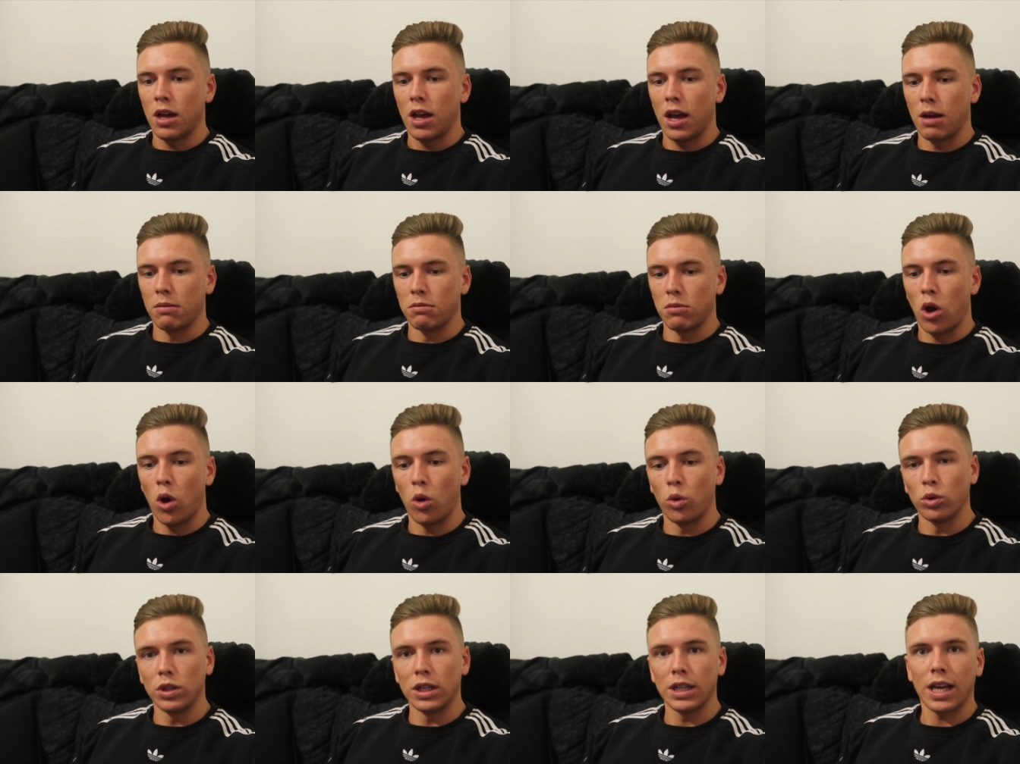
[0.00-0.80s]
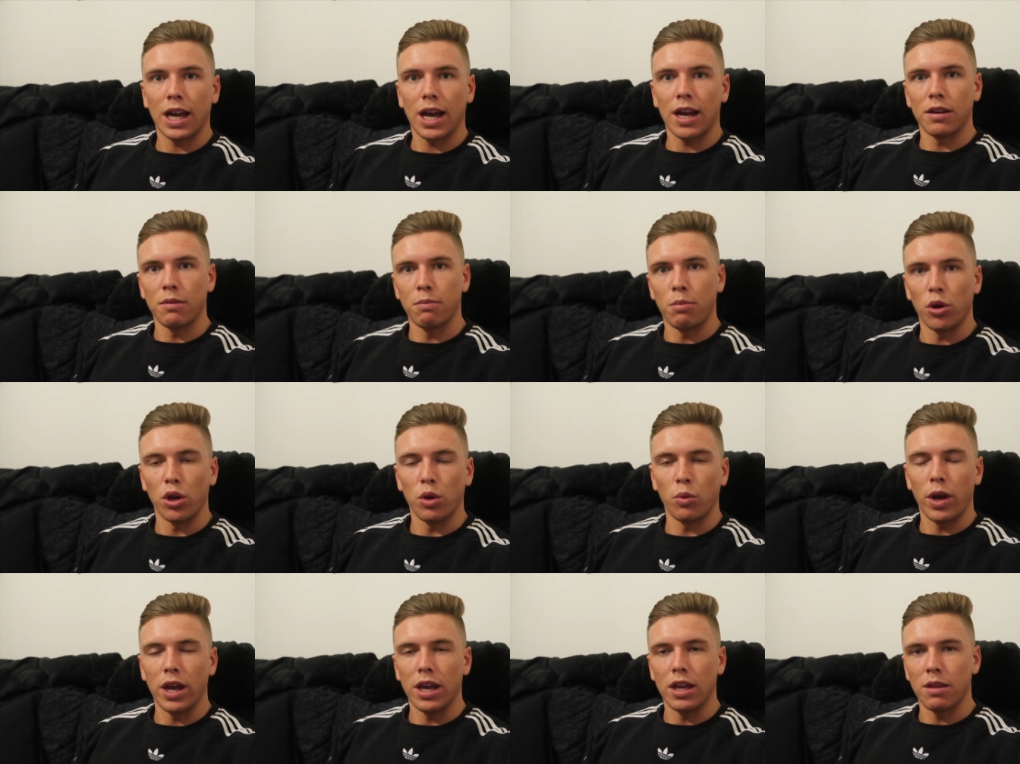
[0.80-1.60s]
I'm holding kind of body
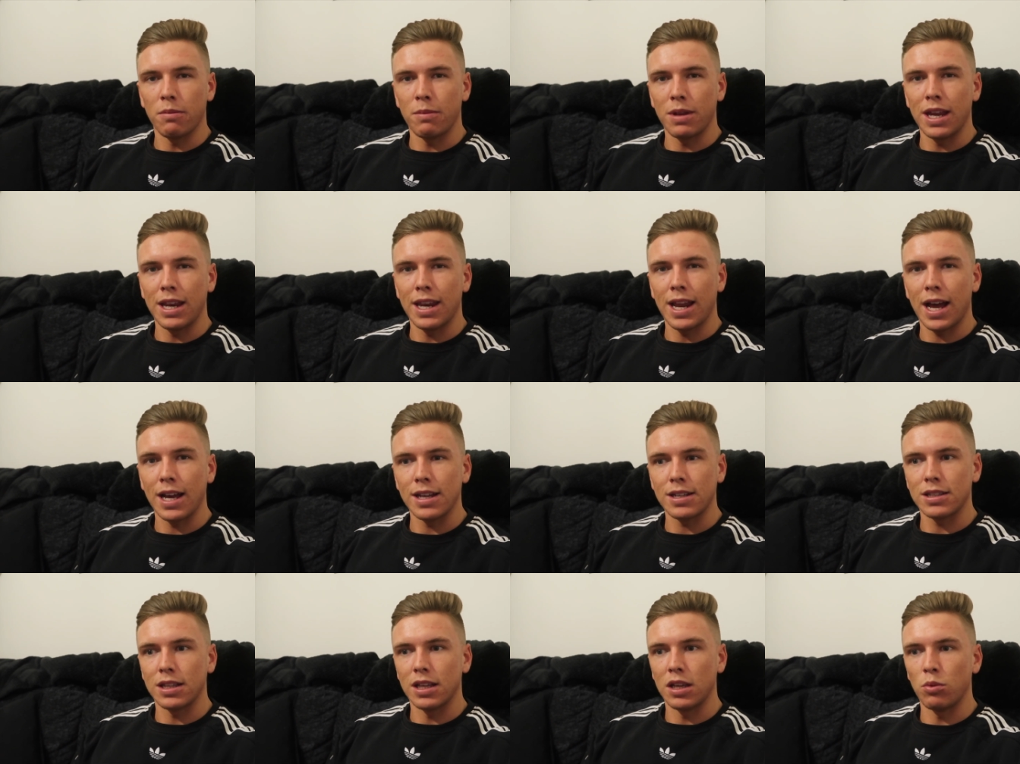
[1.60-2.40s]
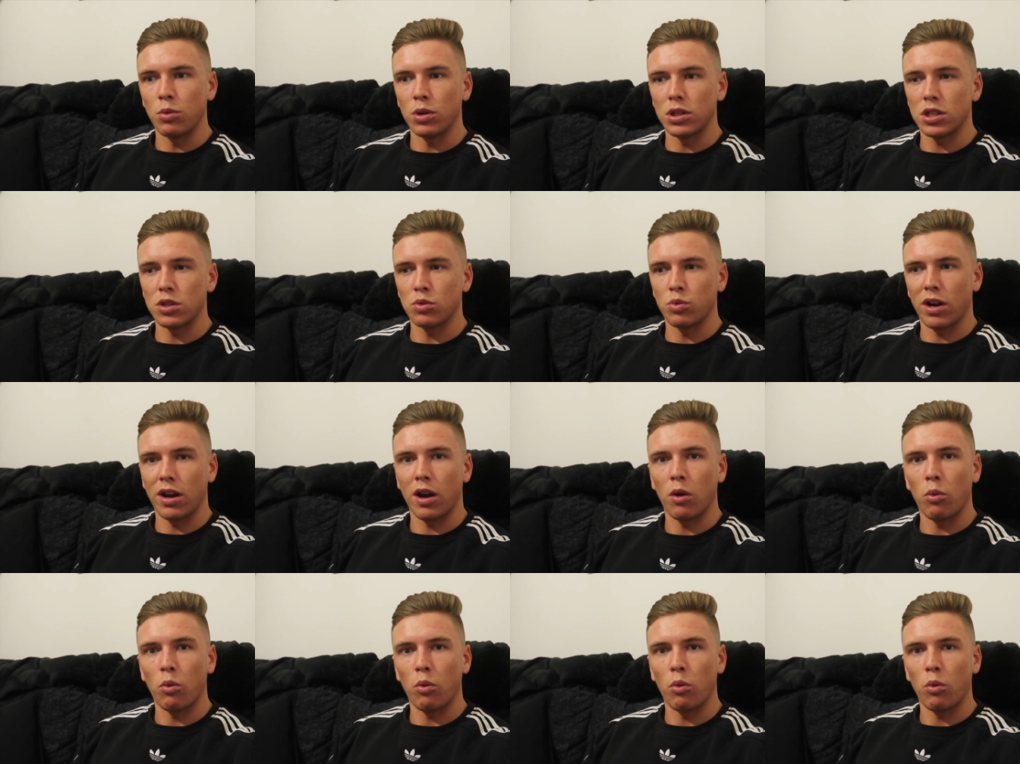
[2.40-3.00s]
weight at the minute nicely, which is where